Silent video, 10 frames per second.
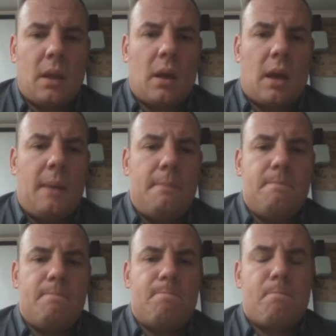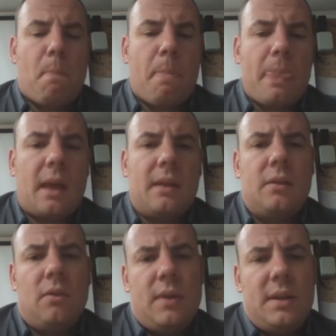The
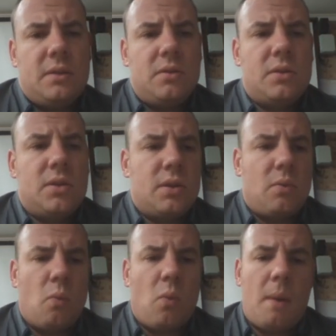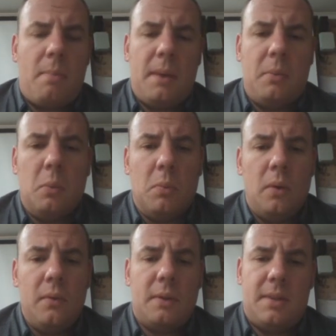reasons why people
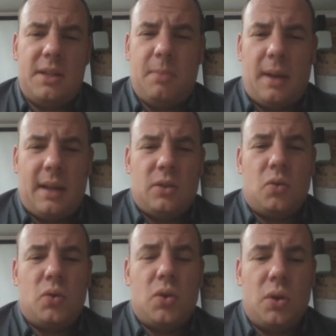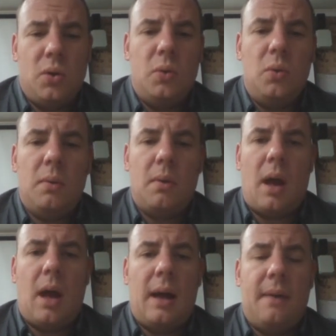move can be split into two
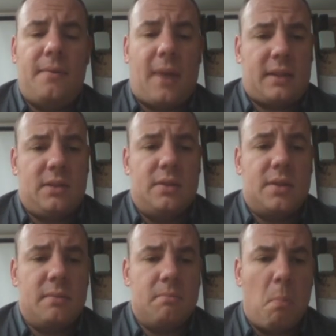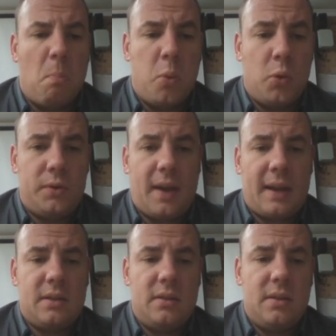factors. Push
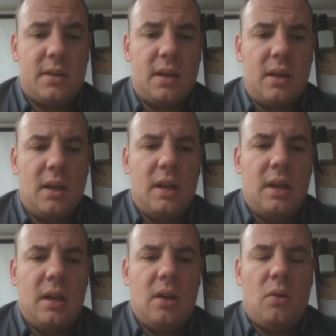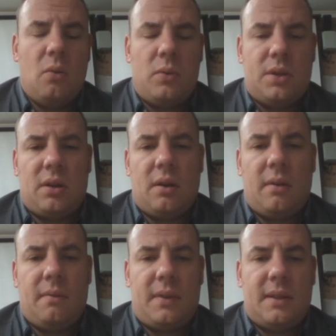factors, which are
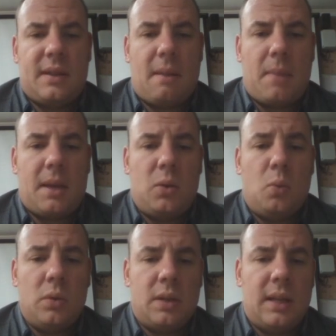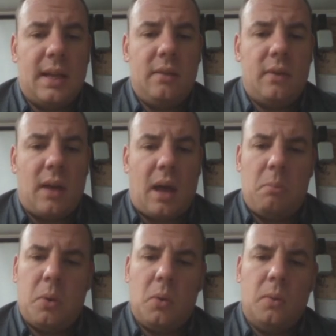things that make you want to leave, and
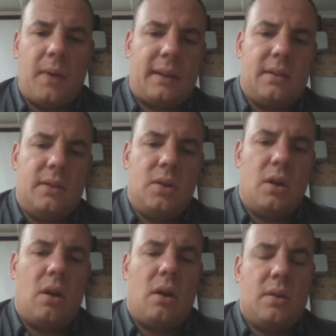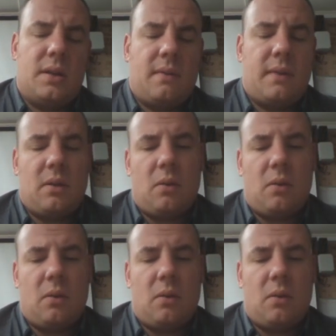pull factors are something